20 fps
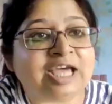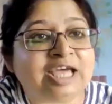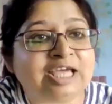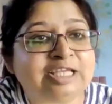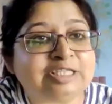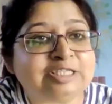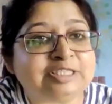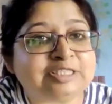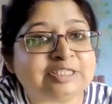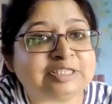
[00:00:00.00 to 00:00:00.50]

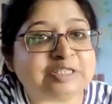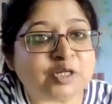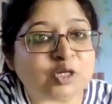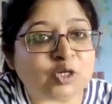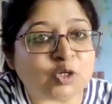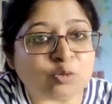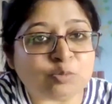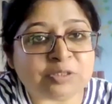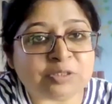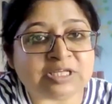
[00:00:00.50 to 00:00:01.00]
and
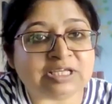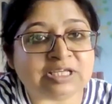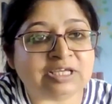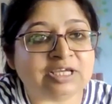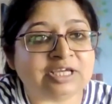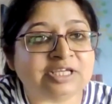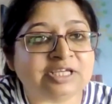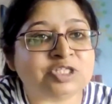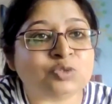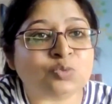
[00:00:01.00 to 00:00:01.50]

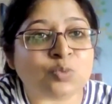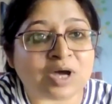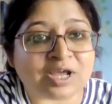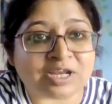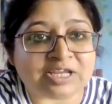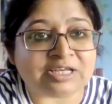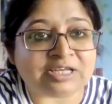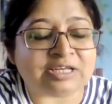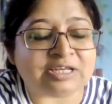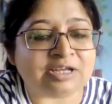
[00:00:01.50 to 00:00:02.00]
globally, it's
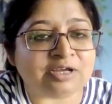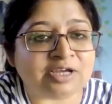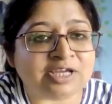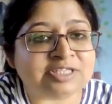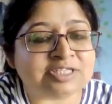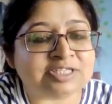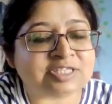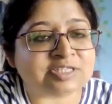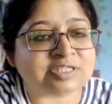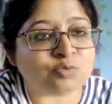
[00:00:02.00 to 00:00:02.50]
one
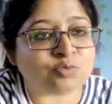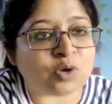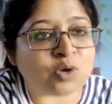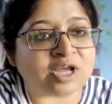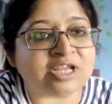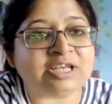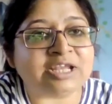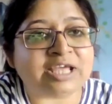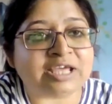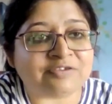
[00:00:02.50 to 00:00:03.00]

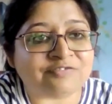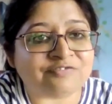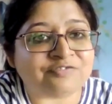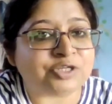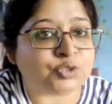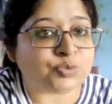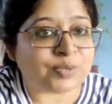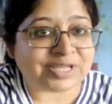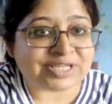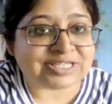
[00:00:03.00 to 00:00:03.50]
in
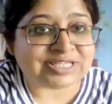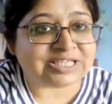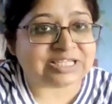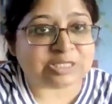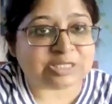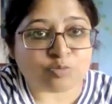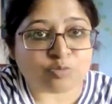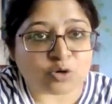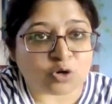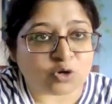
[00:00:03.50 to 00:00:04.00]
every 20
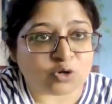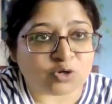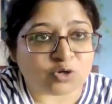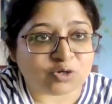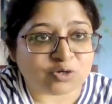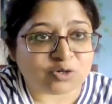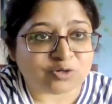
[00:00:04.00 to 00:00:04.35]
newborn.